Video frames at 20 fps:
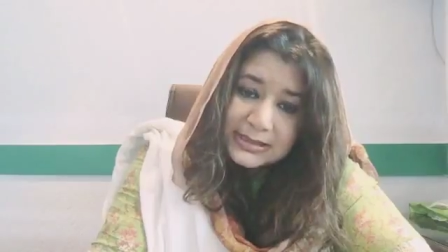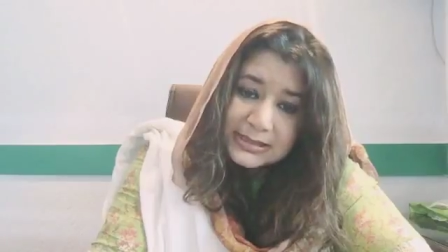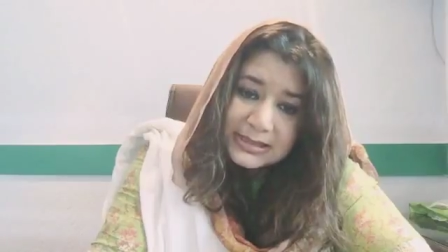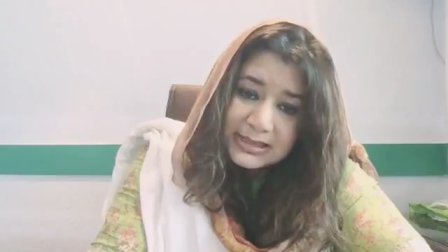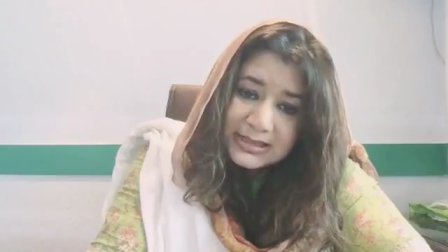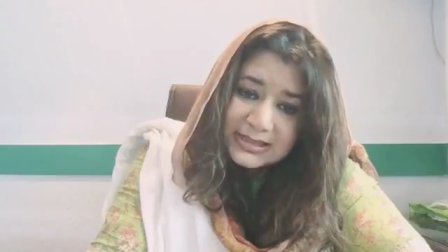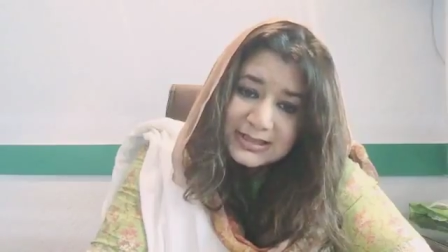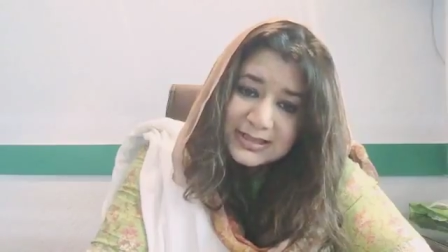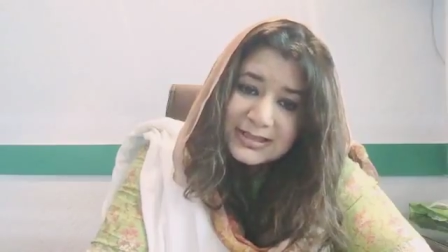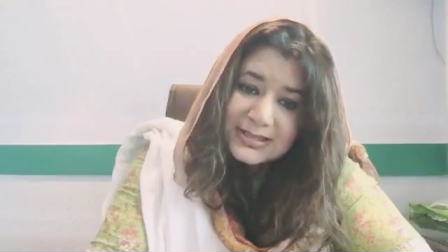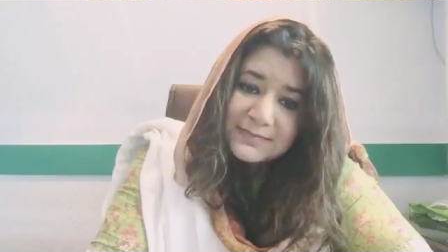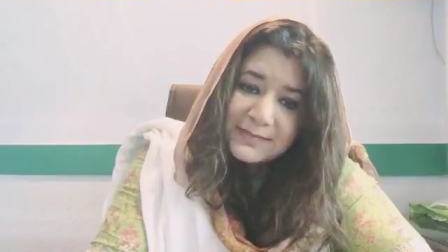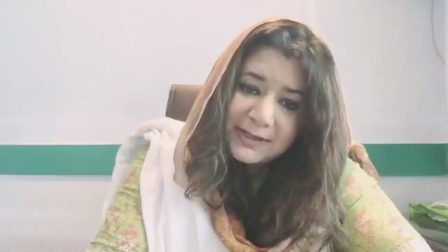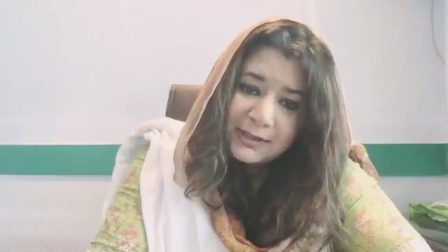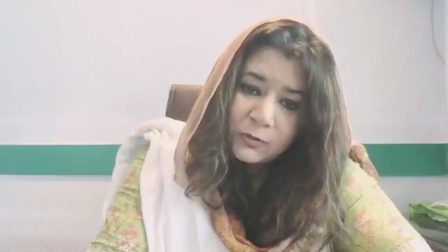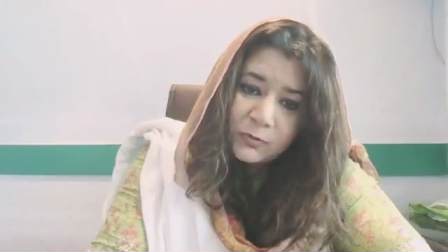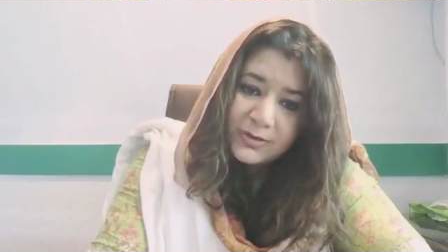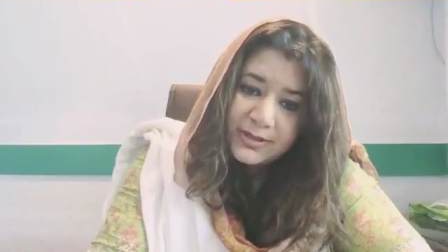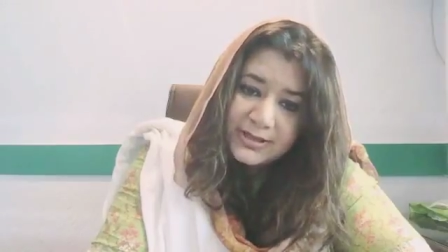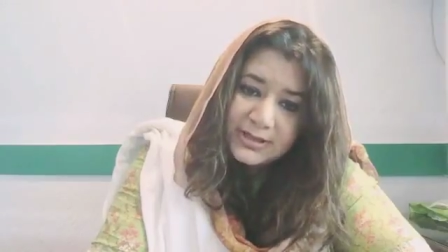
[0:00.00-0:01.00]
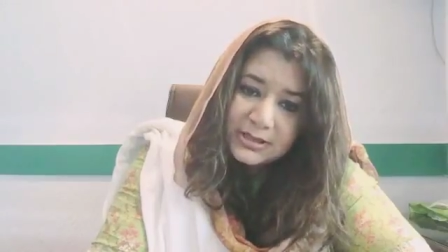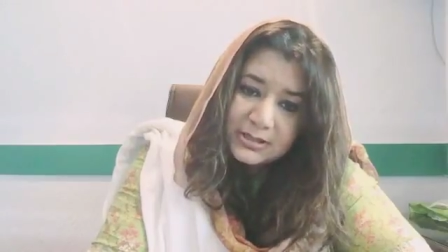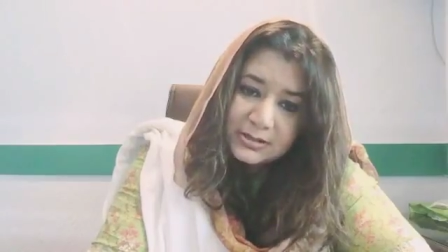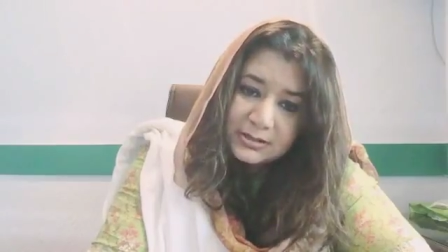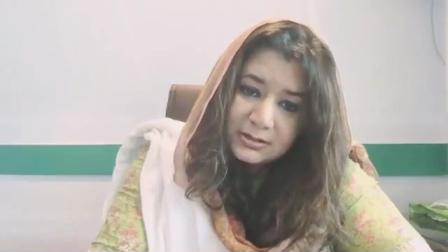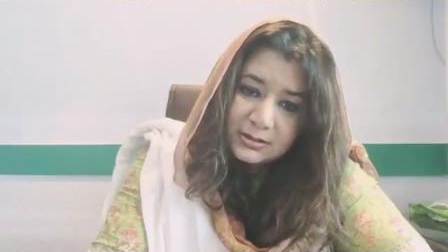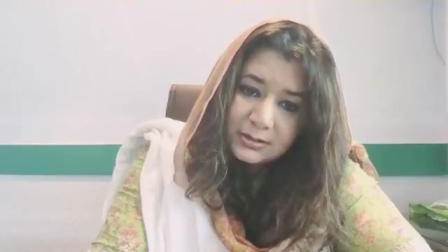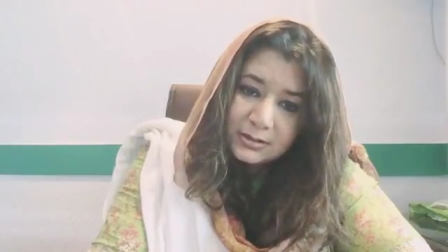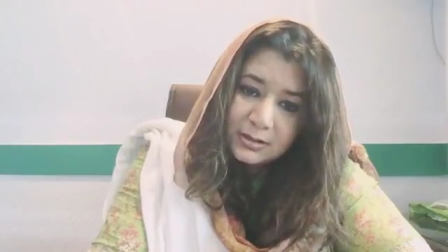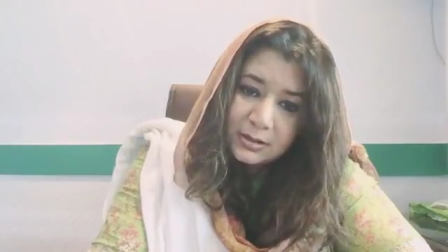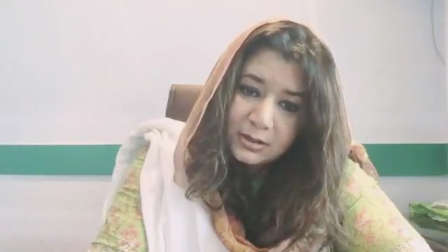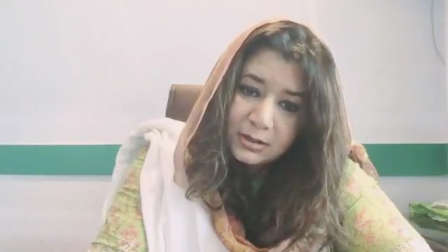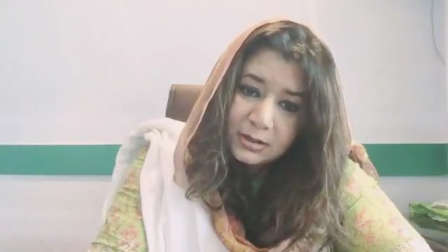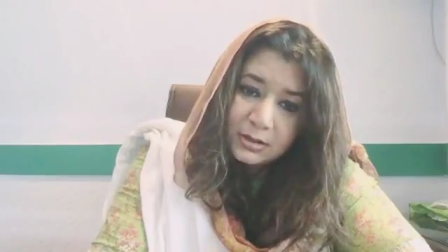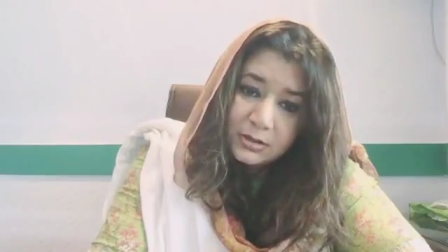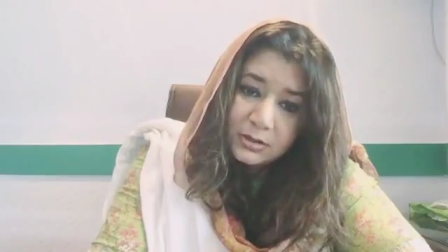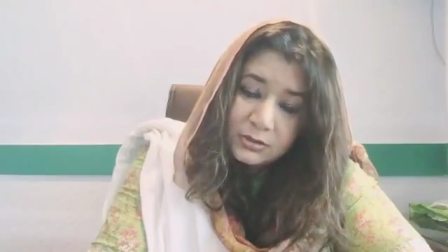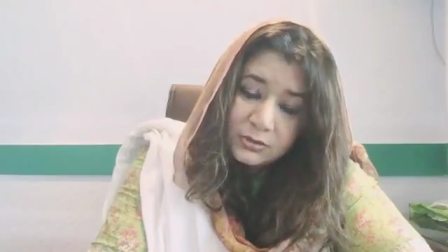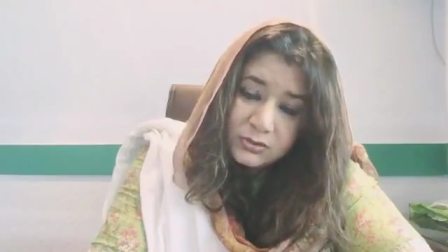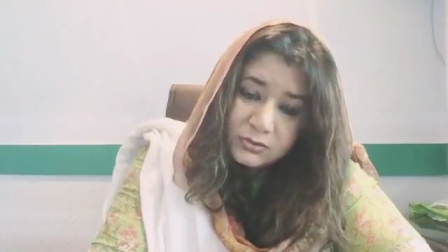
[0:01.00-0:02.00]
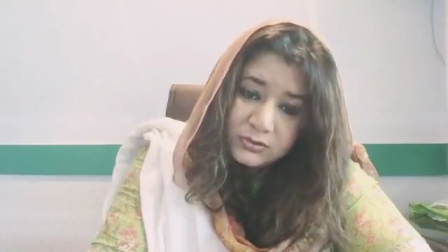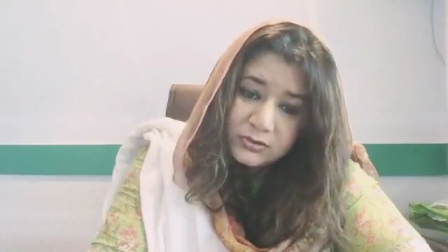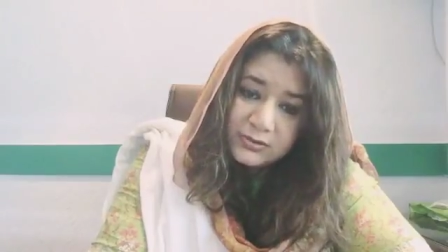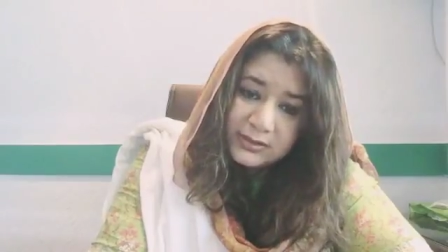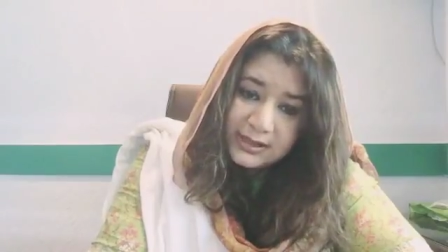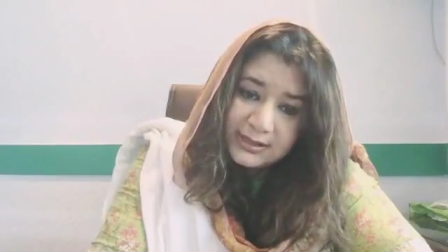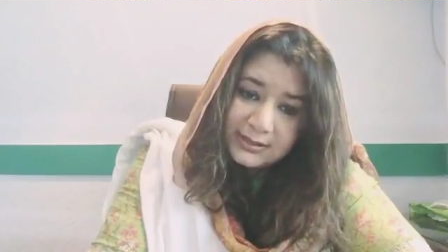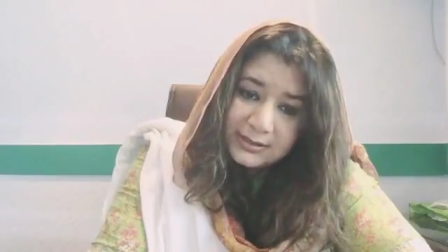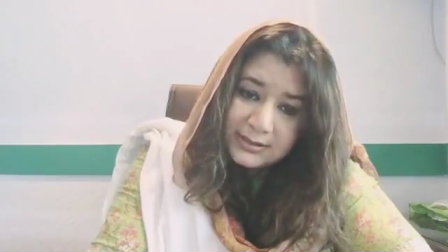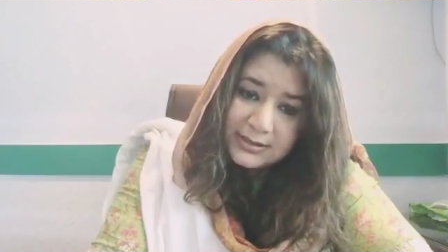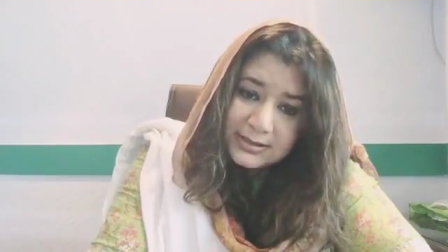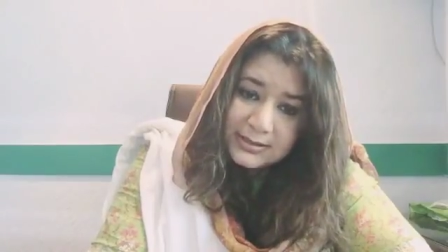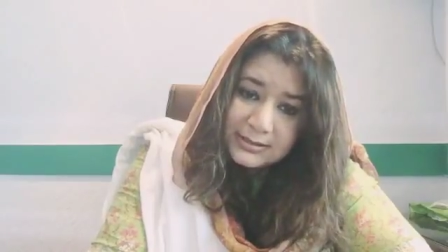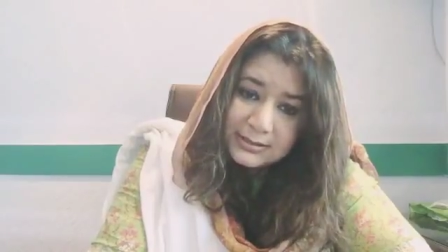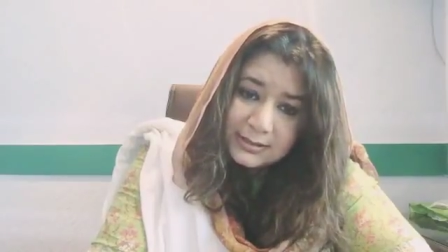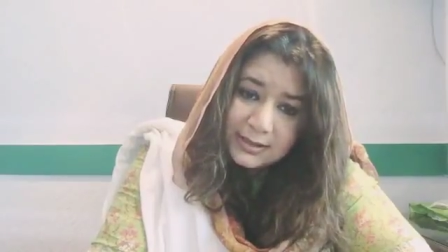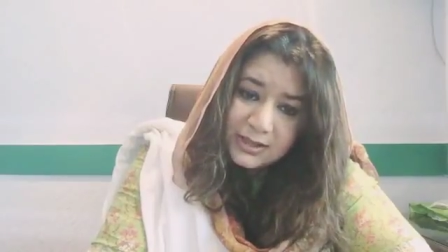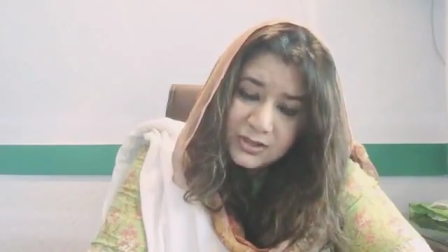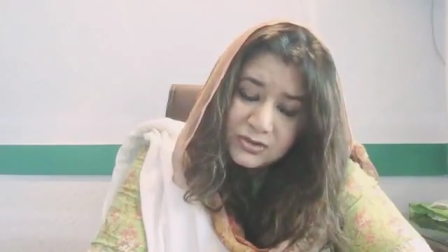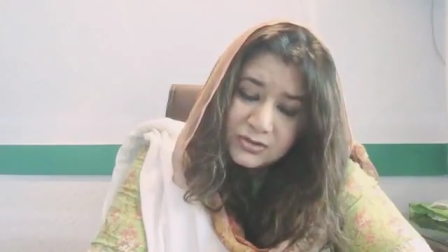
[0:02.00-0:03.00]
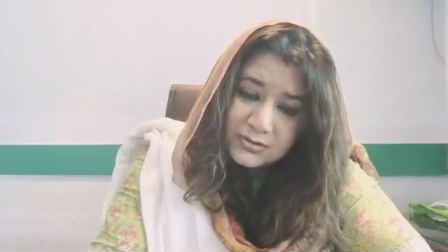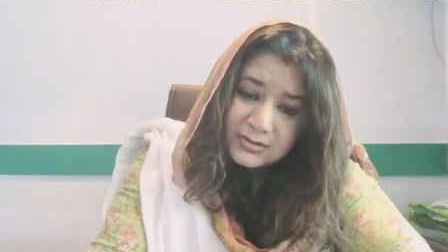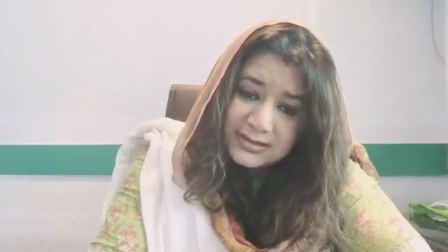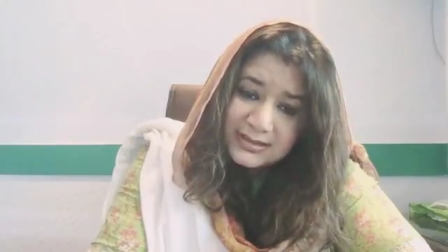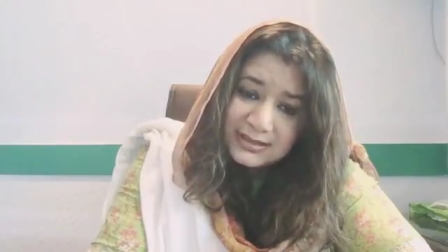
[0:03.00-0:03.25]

This is my question to United Nations,